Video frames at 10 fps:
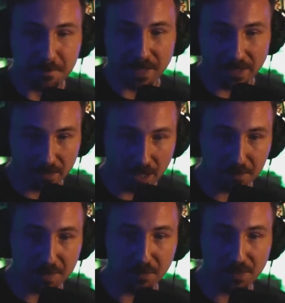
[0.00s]
and a lot
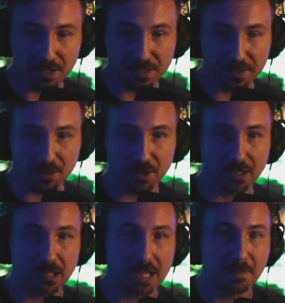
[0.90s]
of people think that they're going
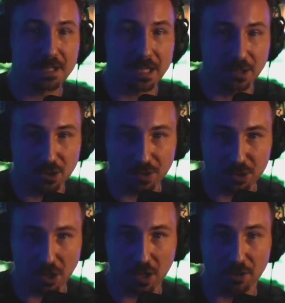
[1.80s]
to collapse into the
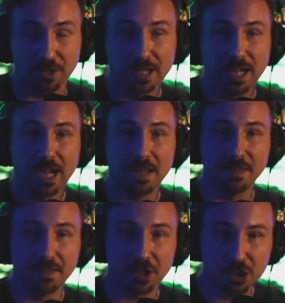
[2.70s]
dollar,
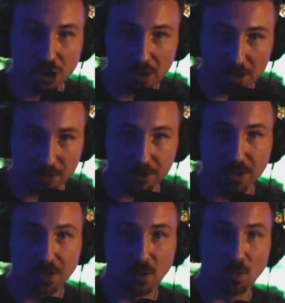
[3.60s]
and then the dollar
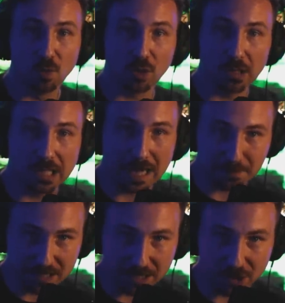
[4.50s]
will
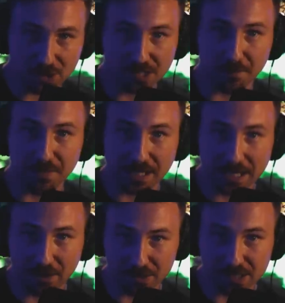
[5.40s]
collapse into something
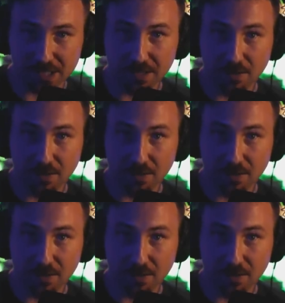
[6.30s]
else,